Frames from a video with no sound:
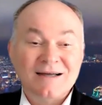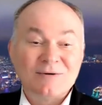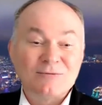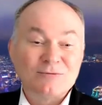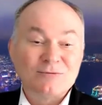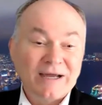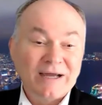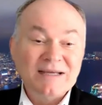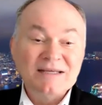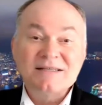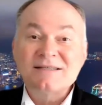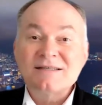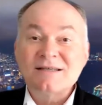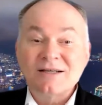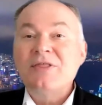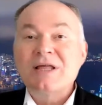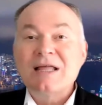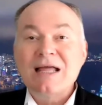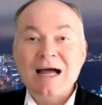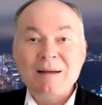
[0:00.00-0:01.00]
rice.
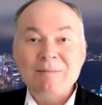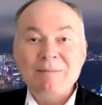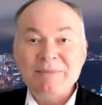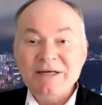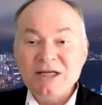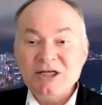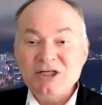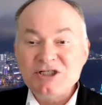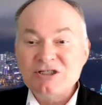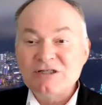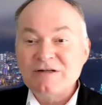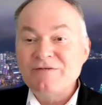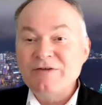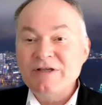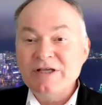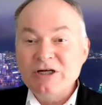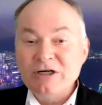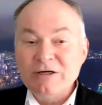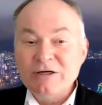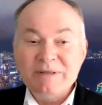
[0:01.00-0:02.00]
The combination
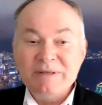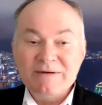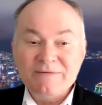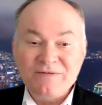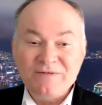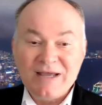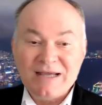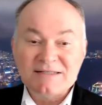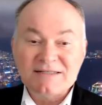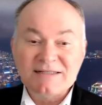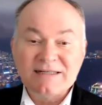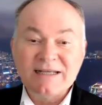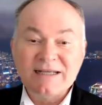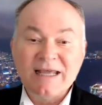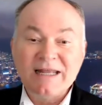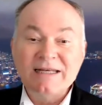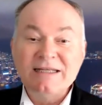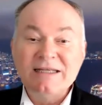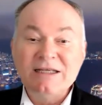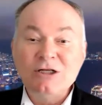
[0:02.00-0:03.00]
of intermittent fasting
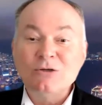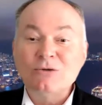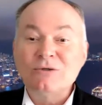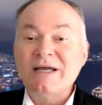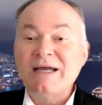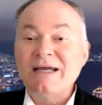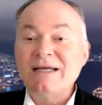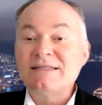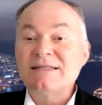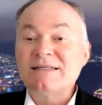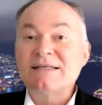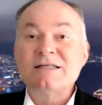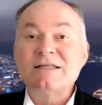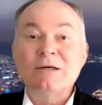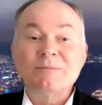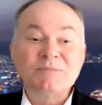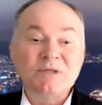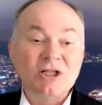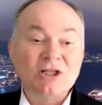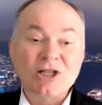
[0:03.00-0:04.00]
and keto diets has
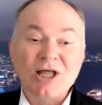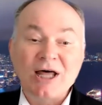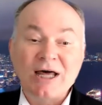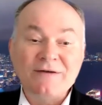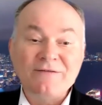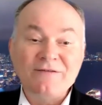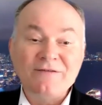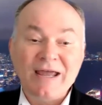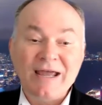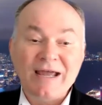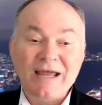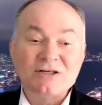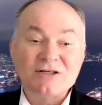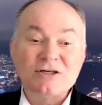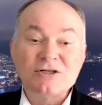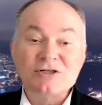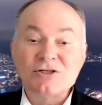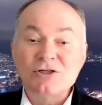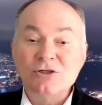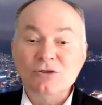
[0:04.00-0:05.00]
helped a lot of
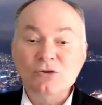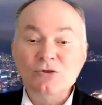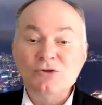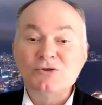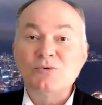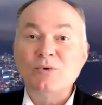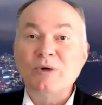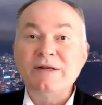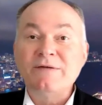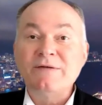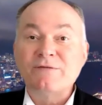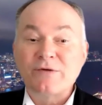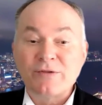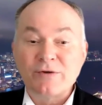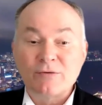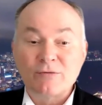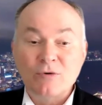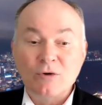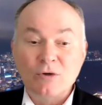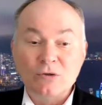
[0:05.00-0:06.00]
actors lose weight for
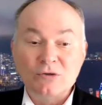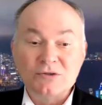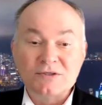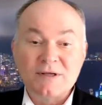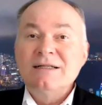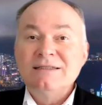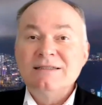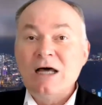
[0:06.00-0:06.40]
their roles.